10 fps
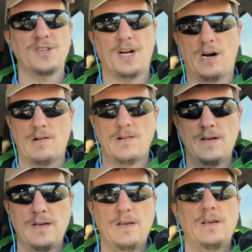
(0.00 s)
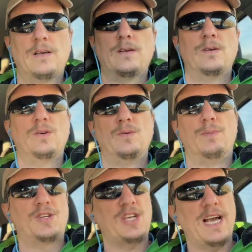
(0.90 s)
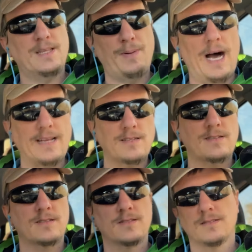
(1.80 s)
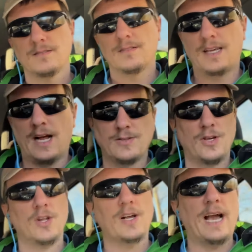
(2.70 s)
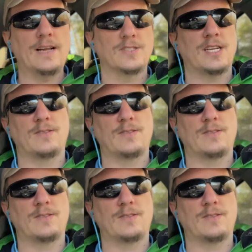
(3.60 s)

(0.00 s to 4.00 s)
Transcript: at all. But she had the bites. You know, you look at her. She